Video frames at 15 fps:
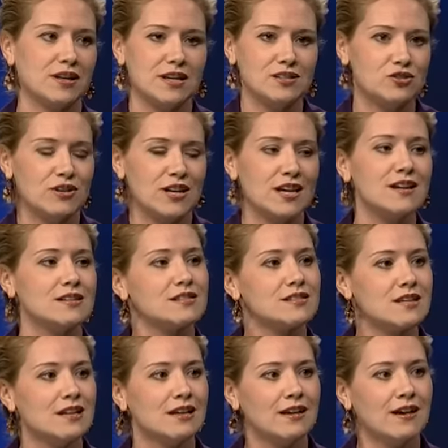kids are kids,
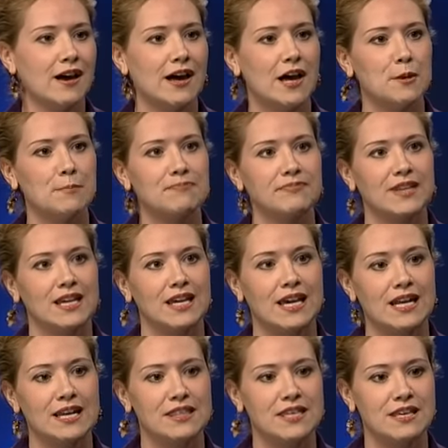um,
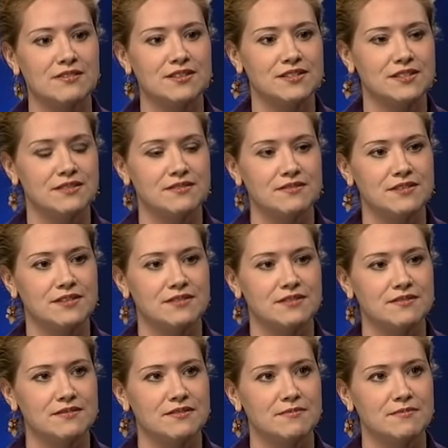and I think this the